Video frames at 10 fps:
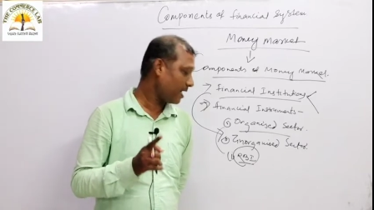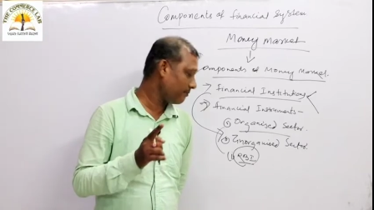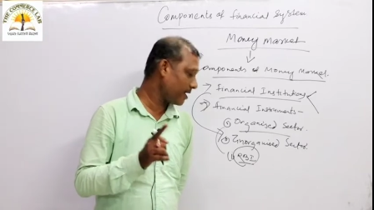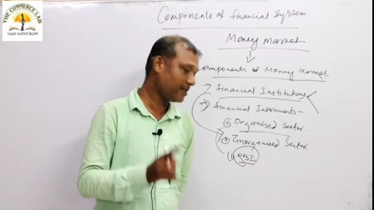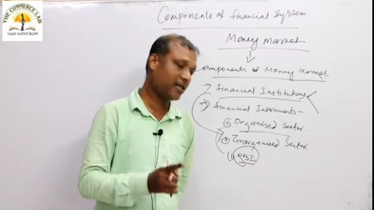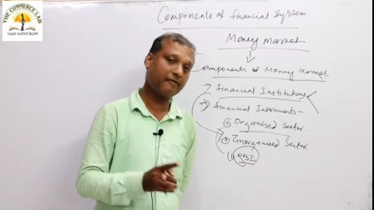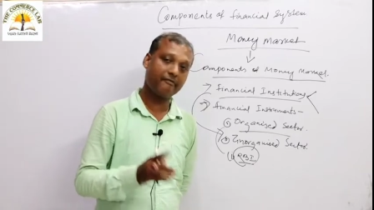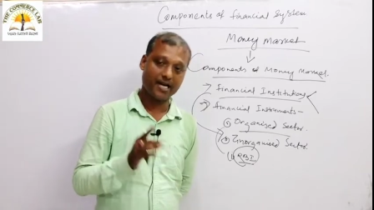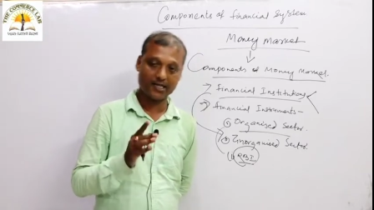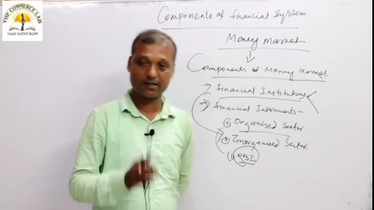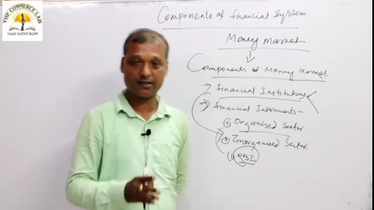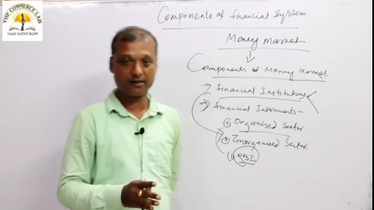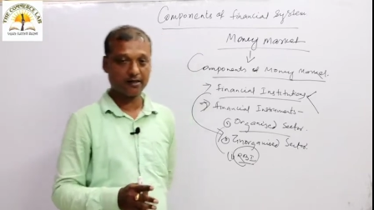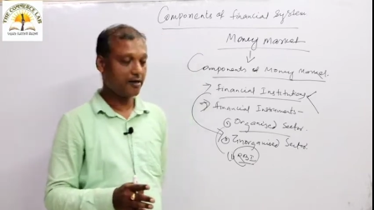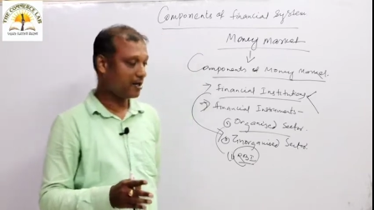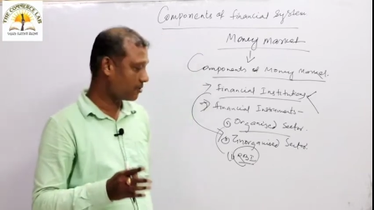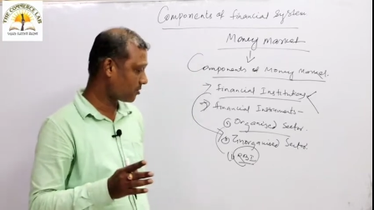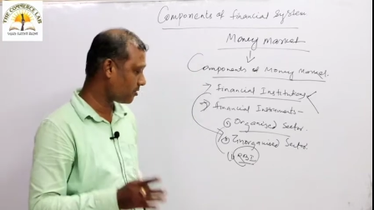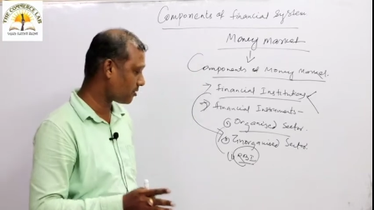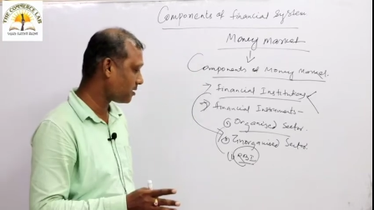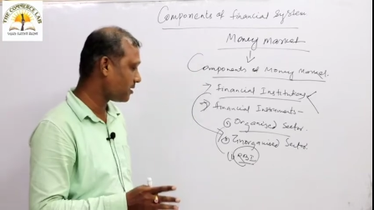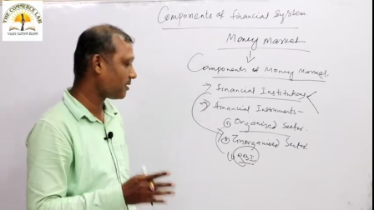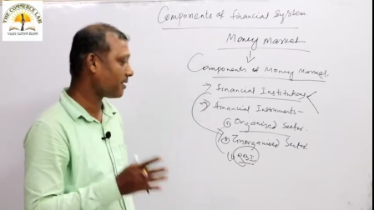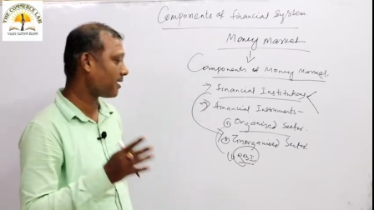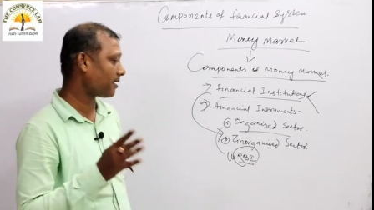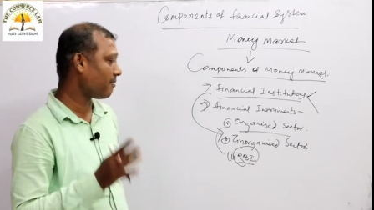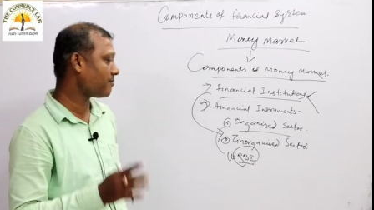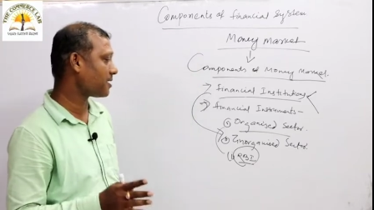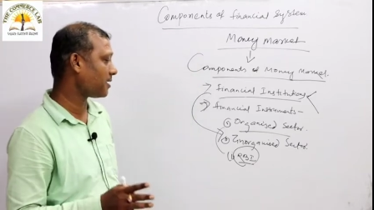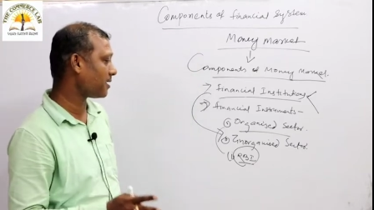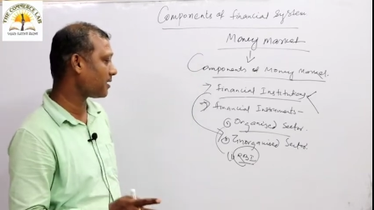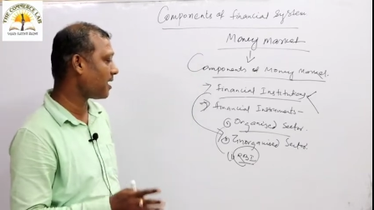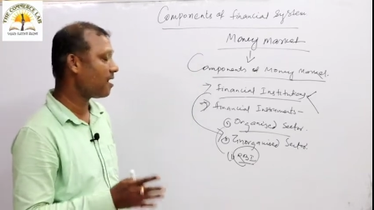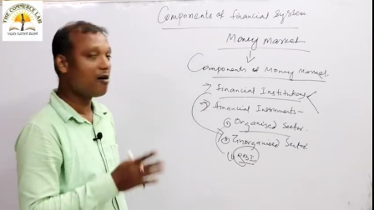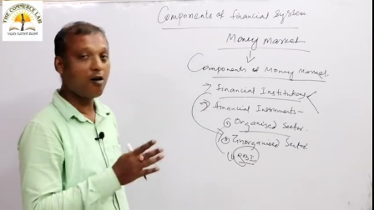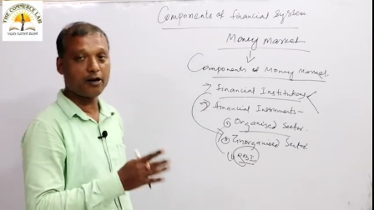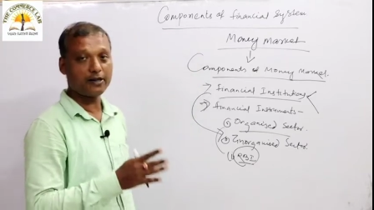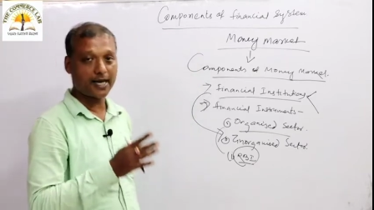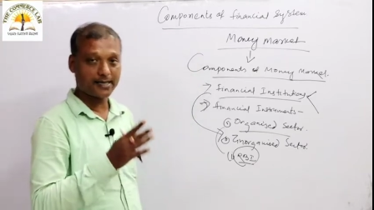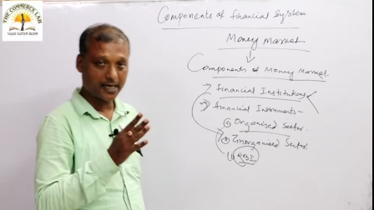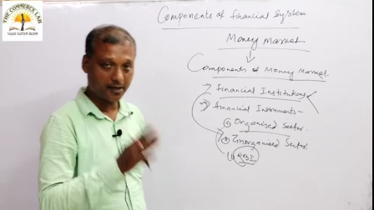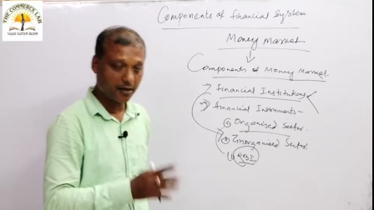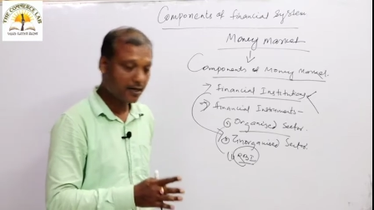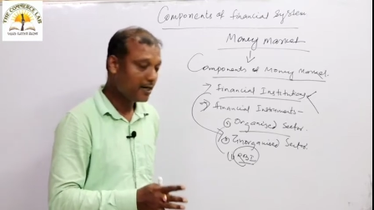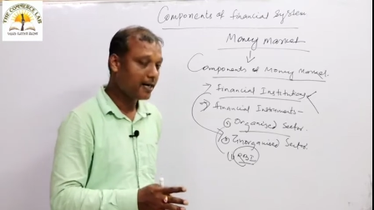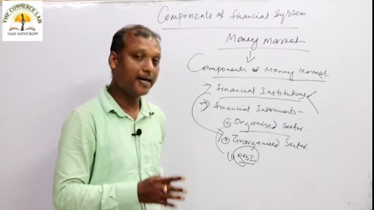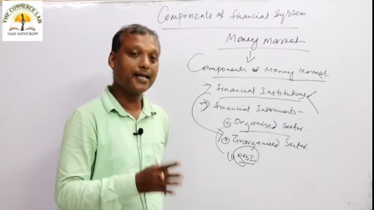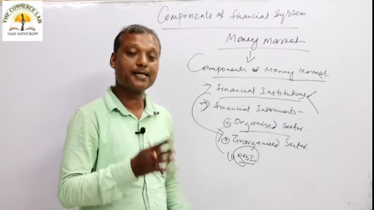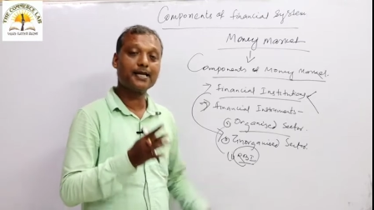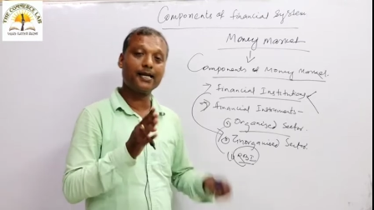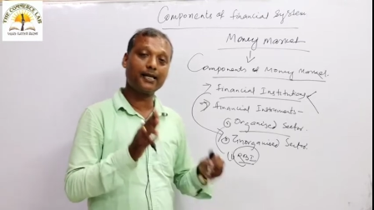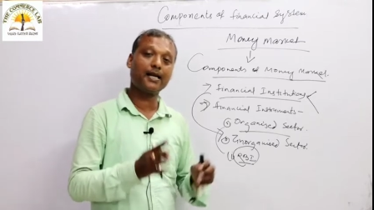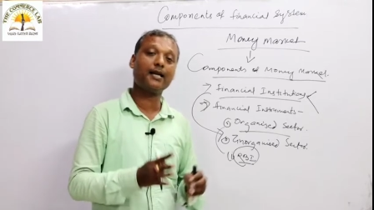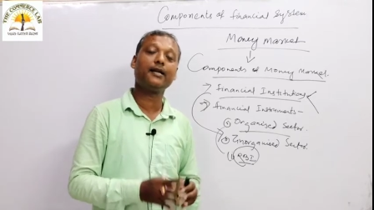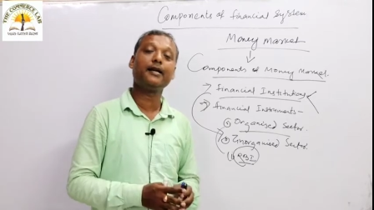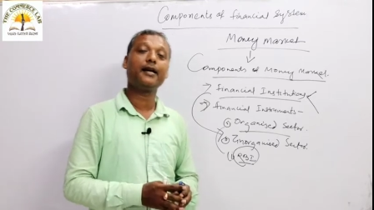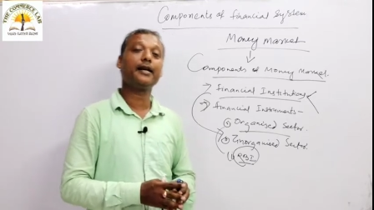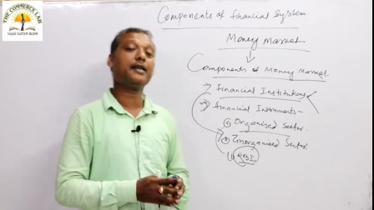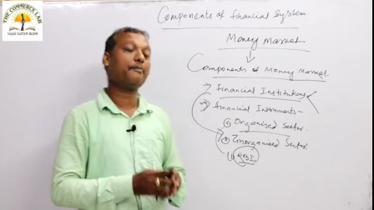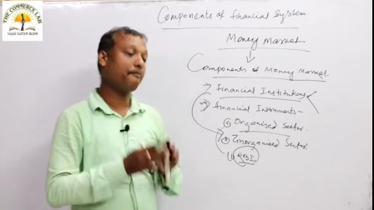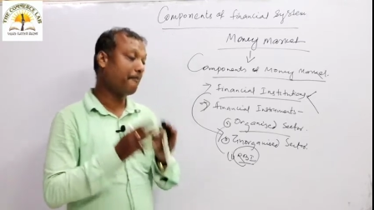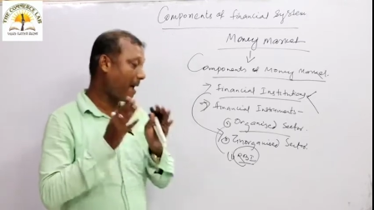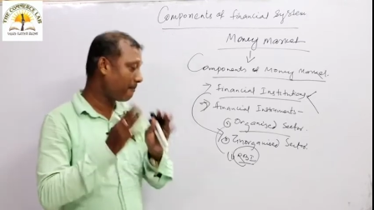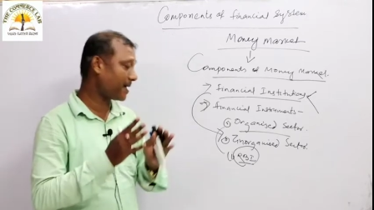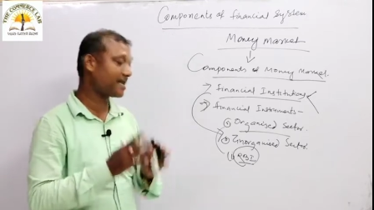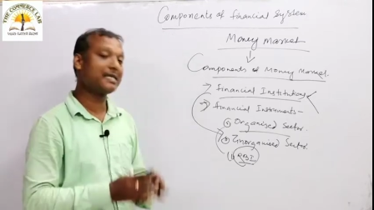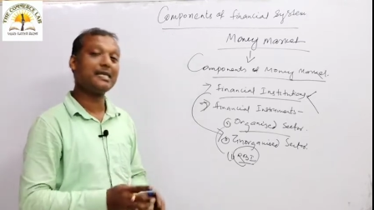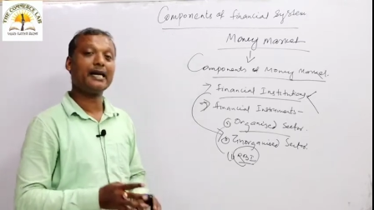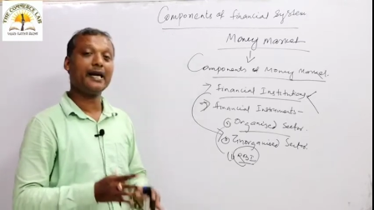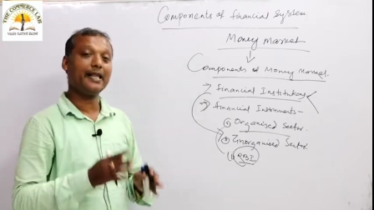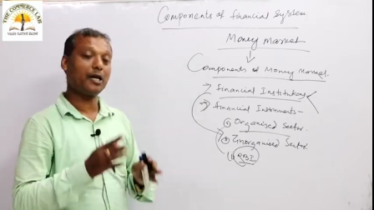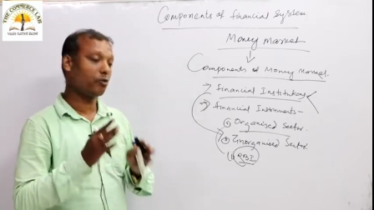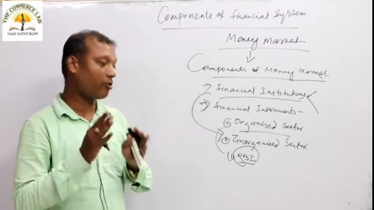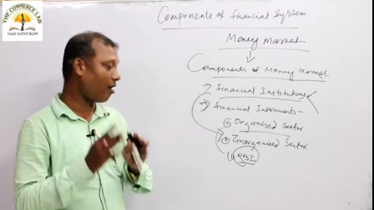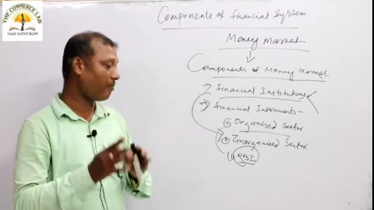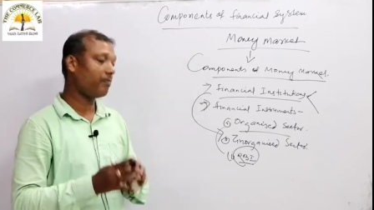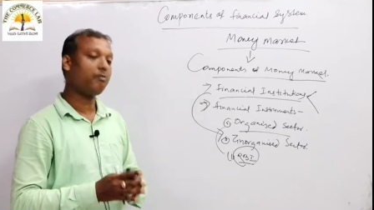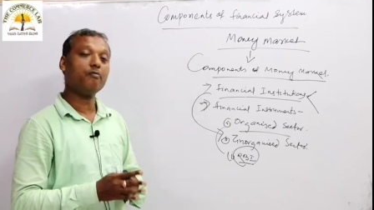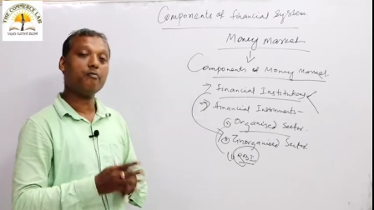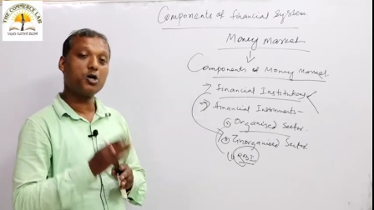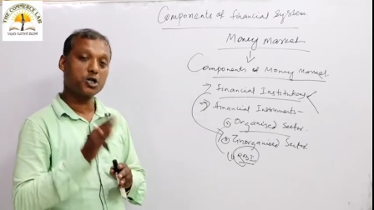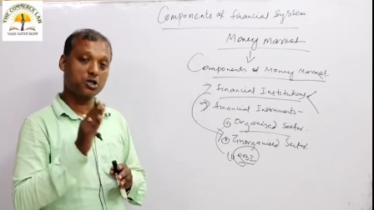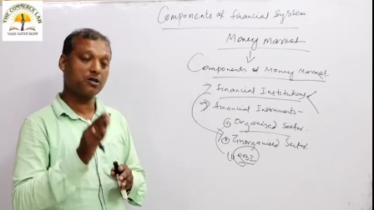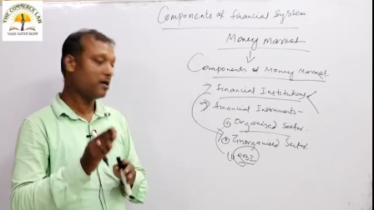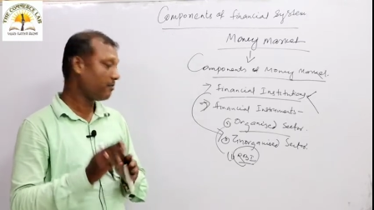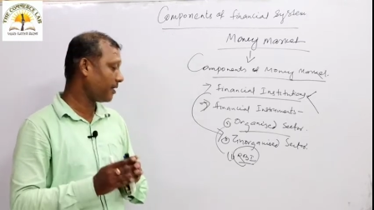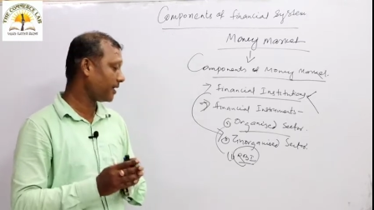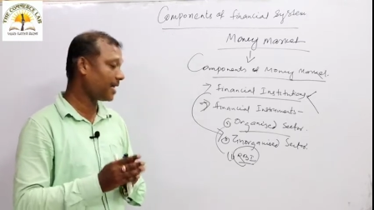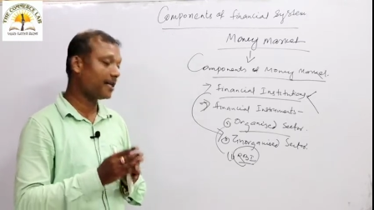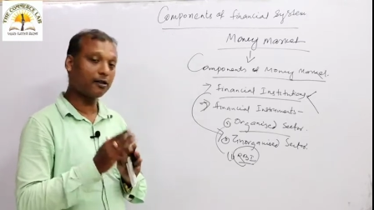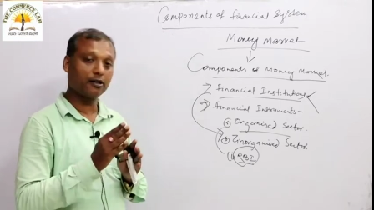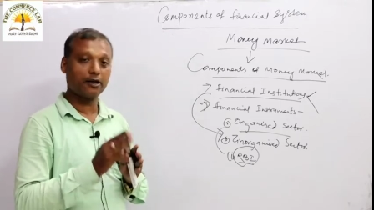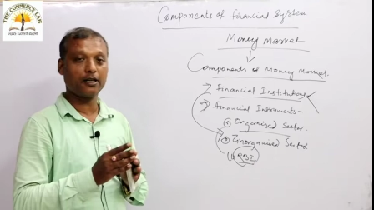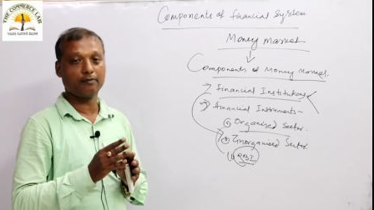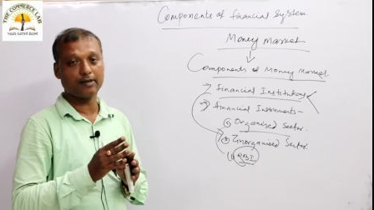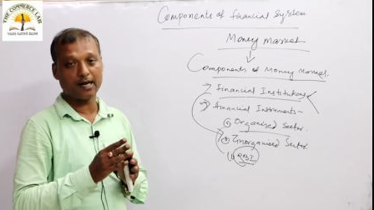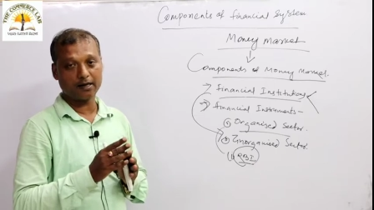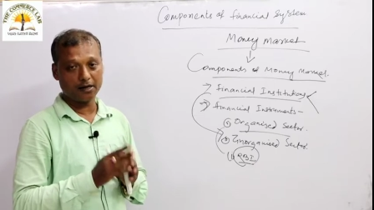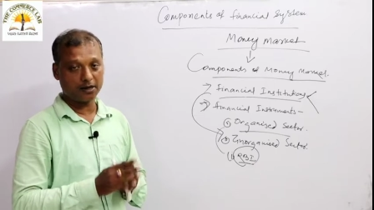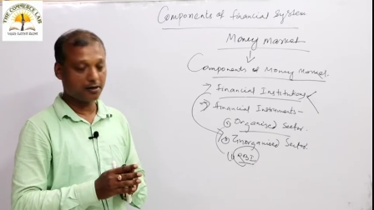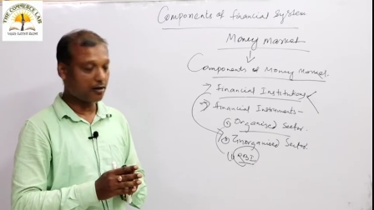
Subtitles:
RBI is the first institutions that comes under the organized sector. It is the central, it is the apex, it is the top most monetary authority of the